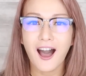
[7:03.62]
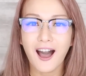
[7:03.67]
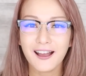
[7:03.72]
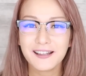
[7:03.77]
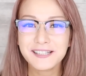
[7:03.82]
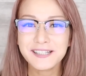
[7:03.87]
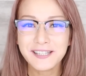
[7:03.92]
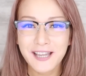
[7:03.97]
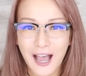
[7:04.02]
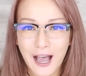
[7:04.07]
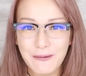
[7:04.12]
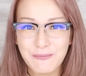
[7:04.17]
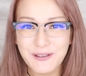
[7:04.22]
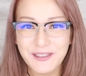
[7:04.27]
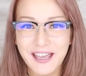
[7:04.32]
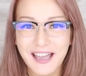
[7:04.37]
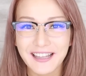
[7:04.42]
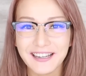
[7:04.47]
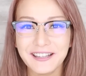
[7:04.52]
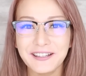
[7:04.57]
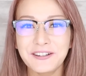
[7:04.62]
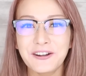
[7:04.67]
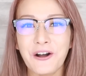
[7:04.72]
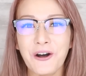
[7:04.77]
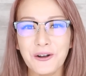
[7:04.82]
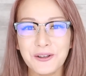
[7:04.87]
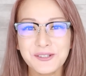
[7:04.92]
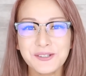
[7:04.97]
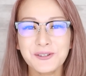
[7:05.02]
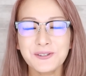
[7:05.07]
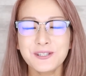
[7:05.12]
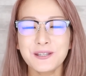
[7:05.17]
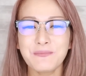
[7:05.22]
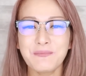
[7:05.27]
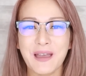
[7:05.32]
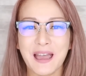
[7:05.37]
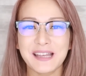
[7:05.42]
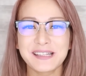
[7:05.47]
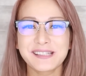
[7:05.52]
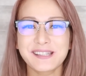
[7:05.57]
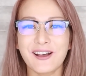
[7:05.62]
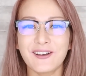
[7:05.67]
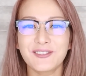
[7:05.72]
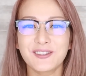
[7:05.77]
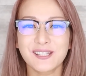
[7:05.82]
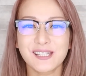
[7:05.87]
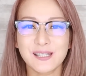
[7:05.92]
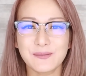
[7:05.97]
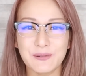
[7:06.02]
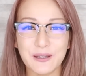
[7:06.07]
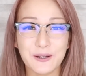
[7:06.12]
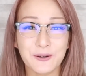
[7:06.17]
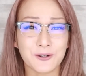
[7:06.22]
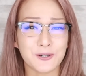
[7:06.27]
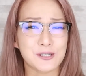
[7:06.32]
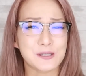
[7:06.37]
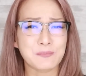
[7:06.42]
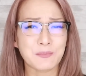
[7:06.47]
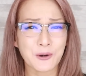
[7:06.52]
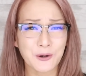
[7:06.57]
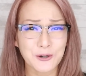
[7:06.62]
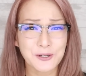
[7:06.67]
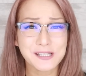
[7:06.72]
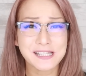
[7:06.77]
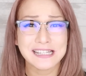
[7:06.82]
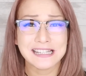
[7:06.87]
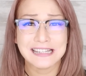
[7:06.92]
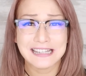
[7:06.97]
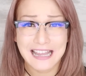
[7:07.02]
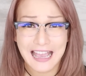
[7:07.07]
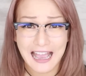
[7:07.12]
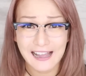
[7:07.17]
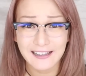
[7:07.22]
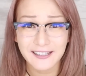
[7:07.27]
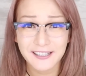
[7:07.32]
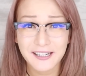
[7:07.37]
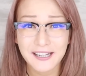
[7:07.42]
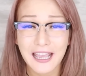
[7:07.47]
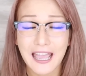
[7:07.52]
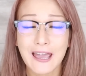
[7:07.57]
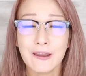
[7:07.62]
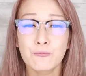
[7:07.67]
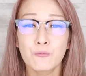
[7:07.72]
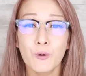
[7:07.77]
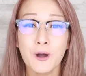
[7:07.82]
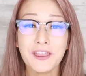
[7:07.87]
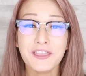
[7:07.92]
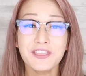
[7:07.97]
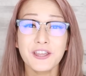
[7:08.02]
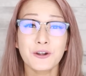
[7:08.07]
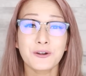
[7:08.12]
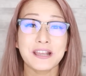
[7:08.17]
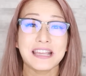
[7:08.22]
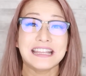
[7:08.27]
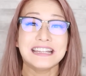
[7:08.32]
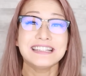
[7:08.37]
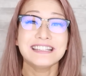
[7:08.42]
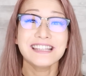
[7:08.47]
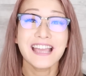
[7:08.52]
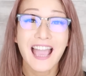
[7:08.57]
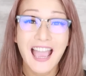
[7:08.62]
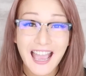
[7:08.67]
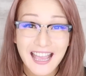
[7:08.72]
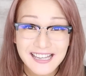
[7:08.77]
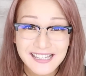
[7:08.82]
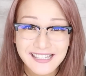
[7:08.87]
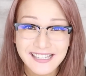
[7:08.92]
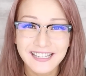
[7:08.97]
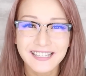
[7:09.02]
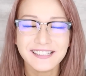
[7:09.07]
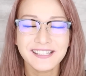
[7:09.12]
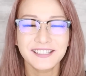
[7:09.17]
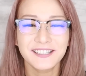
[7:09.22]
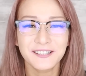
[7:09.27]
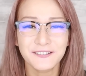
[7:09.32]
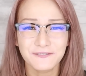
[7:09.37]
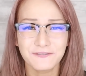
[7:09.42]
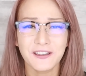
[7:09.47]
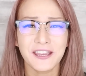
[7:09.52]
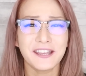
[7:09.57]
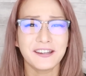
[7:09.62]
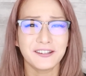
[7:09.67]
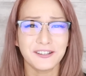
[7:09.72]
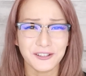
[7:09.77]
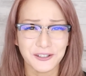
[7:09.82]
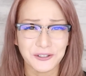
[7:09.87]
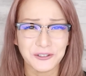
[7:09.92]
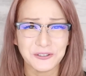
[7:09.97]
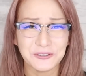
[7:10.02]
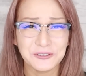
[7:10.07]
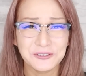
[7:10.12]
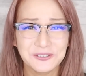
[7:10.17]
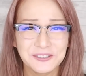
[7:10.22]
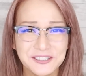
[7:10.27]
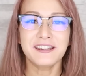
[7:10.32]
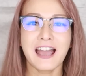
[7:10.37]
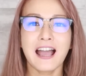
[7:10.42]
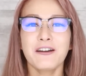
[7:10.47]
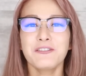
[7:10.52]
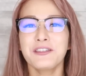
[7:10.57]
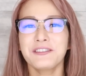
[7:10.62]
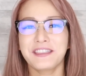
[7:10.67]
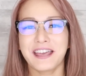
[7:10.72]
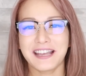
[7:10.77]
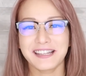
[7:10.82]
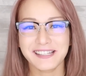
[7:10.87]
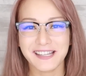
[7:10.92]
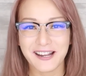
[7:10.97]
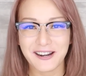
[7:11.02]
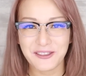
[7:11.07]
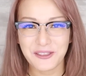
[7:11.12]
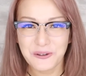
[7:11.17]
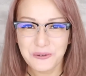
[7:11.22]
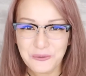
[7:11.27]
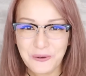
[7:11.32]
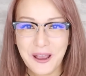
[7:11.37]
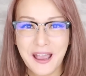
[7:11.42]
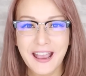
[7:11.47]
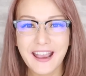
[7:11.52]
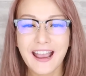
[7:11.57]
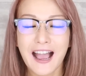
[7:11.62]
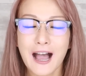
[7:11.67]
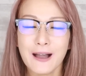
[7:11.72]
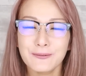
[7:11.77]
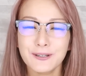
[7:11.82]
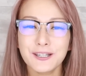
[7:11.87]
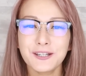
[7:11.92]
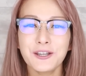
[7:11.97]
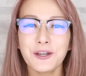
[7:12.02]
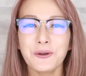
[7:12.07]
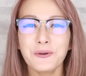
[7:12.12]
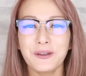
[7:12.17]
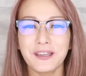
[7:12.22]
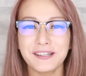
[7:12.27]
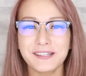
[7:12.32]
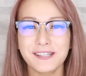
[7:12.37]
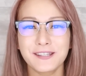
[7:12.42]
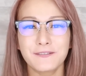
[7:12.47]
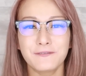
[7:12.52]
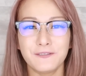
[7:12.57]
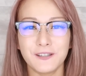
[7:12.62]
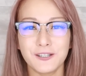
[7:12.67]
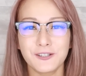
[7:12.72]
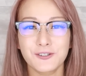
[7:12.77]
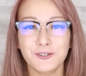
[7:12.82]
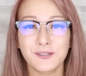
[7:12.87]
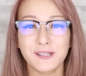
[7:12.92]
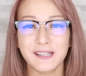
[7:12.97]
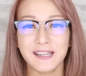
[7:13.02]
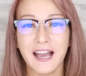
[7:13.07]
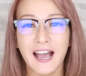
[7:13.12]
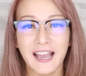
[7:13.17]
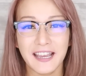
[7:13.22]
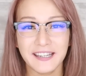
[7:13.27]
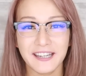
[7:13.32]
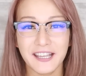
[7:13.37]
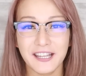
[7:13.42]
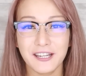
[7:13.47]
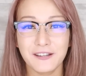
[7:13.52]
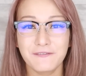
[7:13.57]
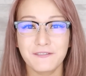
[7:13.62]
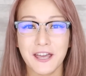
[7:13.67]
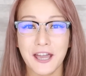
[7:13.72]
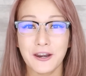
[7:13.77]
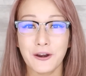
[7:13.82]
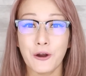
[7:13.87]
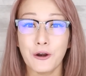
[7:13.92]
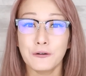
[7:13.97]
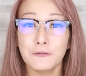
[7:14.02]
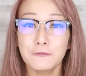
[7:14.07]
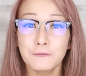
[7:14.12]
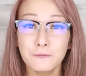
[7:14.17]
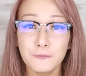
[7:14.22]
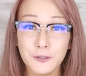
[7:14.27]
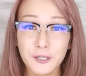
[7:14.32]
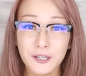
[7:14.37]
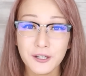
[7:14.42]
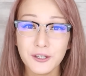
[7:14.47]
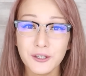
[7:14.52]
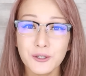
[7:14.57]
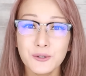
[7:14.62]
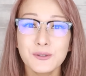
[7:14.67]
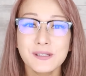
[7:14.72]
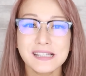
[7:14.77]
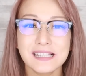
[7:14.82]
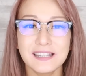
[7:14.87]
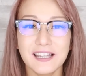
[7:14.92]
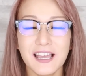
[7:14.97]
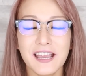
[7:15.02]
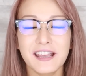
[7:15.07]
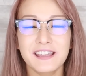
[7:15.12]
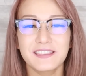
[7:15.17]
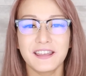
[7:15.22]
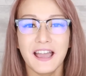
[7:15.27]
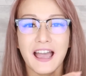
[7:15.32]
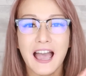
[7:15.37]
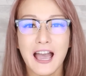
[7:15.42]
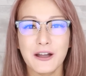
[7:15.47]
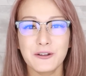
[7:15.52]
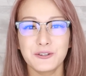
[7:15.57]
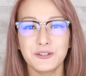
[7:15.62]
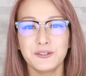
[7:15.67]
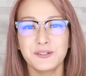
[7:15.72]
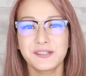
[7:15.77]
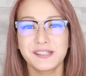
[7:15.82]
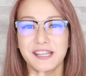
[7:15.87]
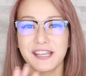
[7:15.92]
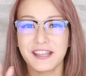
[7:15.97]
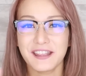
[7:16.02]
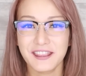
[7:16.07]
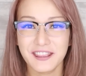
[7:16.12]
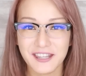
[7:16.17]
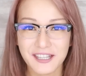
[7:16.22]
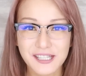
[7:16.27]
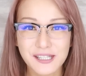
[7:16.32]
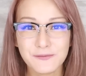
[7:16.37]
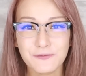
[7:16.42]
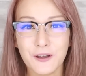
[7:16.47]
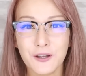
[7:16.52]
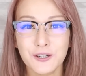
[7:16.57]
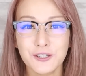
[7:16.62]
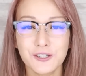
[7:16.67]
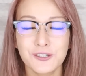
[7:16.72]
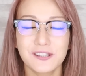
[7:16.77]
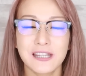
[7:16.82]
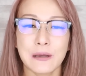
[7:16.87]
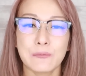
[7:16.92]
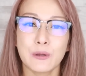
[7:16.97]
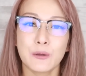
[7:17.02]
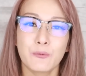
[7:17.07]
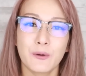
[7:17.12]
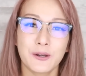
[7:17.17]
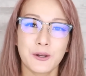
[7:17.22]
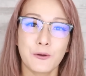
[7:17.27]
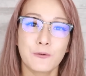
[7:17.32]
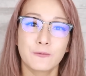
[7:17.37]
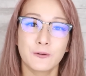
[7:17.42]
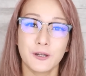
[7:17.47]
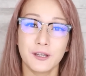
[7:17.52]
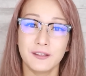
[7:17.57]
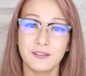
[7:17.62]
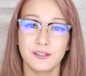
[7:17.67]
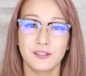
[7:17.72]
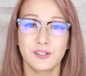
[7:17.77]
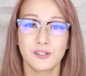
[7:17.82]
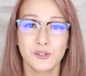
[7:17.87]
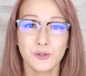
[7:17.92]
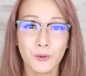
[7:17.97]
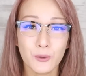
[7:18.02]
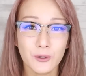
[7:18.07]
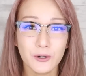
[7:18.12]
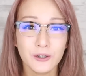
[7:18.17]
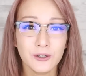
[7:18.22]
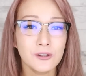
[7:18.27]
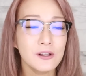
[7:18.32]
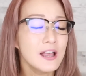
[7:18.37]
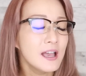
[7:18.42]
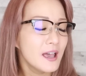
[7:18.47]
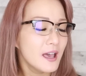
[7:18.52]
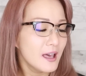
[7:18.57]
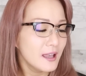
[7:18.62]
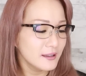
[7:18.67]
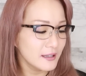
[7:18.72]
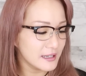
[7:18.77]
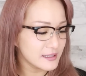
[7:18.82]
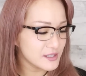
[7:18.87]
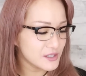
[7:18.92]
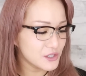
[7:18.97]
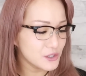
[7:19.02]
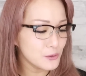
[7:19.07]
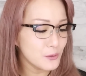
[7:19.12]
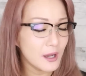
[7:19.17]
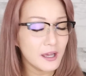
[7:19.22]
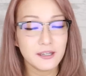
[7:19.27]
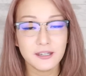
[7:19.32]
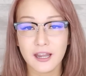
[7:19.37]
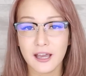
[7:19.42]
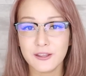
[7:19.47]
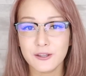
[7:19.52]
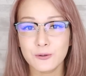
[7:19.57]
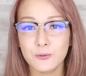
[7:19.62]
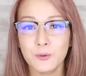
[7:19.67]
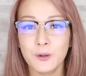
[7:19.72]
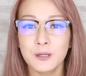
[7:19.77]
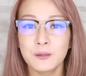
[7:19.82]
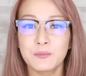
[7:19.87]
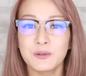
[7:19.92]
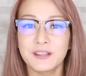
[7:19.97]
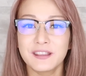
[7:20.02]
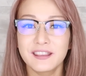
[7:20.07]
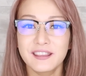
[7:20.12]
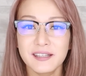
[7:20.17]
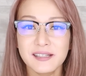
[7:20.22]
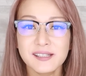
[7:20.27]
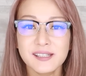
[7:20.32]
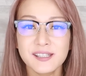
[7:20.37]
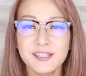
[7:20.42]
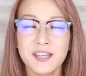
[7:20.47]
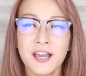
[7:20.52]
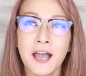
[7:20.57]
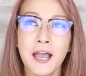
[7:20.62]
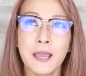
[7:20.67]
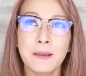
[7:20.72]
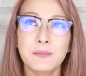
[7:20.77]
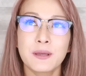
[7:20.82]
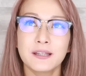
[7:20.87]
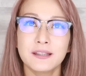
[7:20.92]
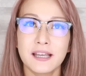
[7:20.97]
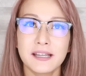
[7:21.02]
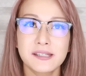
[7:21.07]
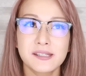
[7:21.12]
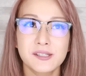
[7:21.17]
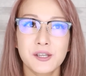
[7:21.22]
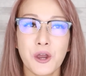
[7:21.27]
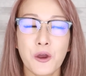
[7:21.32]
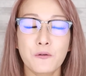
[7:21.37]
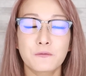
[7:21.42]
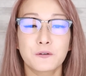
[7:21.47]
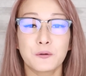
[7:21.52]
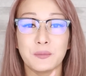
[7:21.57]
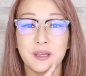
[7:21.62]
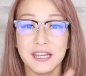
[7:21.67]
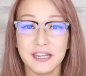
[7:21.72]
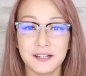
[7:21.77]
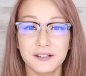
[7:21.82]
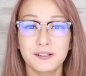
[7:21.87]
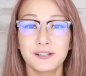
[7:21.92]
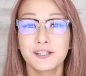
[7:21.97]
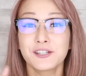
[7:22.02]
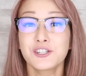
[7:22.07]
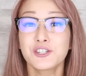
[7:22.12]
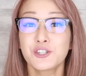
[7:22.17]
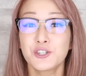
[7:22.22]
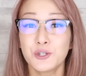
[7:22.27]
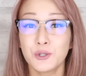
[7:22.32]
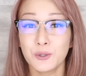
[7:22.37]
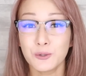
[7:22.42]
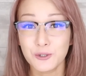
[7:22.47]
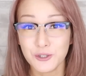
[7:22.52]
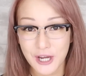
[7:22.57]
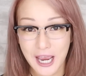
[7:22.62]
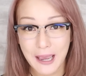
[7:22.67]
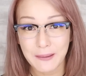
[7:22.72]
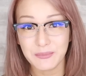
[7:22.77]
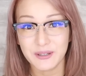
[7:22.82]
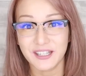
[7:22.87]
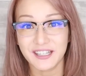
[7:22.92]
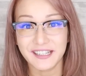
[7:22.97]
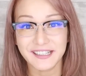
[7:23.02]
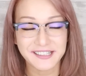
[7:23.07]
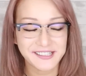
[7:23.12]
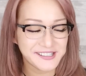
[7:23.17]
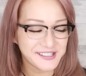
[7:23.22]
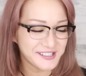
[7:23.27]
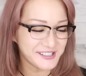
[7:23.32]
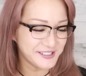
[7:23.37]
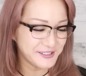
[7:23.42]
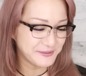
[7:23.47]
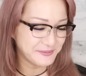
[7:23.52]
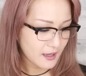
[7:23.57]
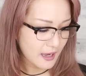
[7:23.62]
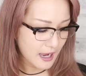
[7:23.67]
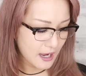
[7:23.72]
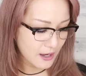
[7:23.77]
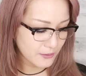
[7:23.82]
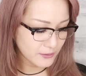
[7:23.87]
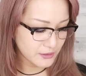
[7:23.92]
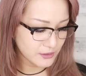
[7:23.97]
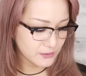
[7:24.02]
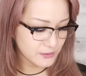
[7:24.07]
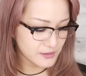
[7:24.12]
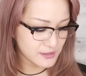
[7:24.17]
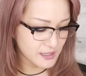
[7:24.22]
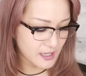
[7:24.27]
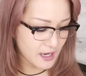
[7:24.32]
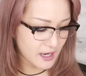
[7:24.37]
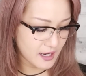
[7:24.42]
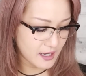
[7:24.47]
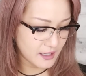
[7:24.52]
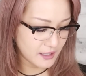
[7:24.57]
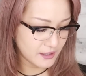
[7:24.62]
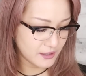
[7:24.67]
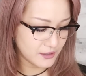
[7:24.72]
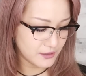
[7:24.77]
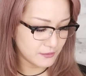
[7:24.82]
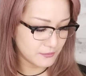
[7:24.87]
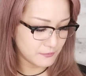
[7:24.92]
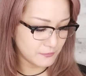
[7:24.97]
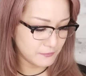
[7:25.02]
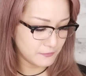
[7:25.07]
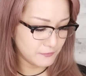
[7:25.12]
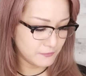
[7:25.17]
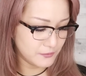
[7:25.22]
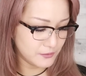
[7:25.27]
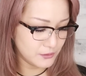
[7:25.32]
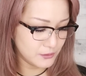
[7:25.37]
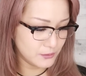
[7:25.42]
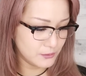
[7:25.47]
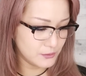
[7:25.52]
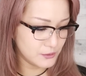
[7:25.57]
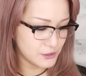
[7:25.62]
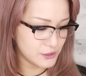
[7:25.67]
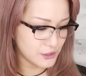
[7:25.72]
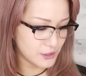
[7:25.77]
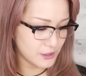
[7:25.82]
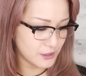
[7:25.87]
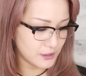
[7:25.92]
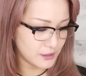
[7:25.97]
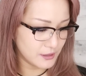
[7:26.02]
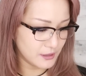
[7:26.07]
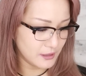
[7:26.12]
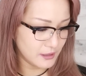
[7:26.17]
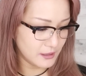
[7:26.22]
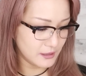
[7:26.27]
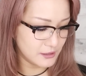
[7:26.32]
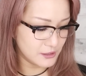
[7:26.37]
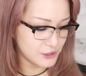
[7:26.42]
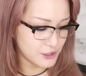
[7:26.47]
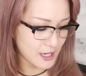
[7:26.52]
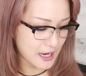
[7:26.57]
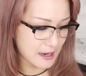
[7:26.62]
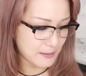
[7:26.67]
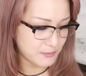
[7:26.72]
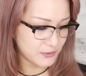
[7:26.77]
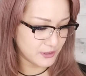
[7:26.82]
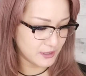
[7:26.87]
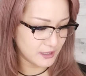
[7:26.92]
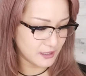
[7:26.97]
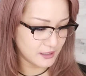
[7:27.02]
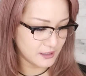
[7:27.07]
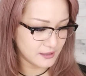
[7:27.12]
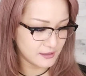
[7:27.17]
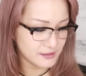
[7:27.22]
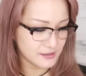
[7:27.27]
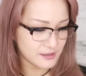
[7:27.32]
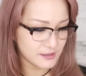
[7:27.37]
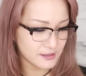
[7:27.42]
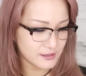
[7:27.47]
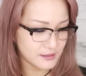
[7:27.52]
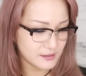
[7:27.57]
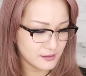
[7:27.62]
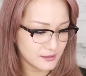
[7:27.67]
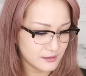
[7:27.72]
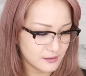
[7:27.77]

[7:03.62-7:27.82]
On top of that, it also depends on the speaker's personality and what they're intending to convey to you. Now that that's out of the way, I'm going to go into the features in HiNative that are free to use, like the how do you say this function that we went over in the tutorial. Let's do another one, but this time let's go from English to Japanese. How do you say confusion in Japanese?